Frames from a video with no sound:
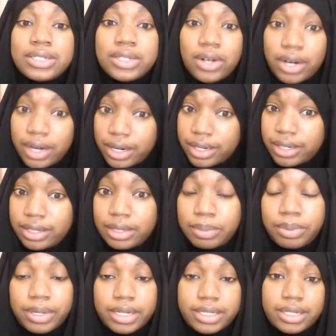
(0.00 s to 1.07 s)
dark
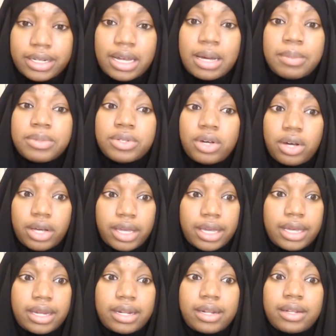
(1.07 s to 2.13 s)
depression. I'm
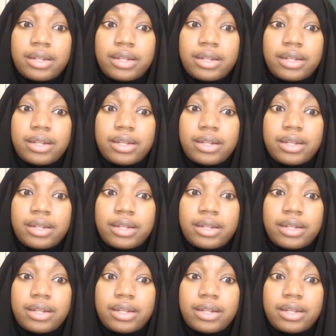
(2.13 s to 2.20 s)
talking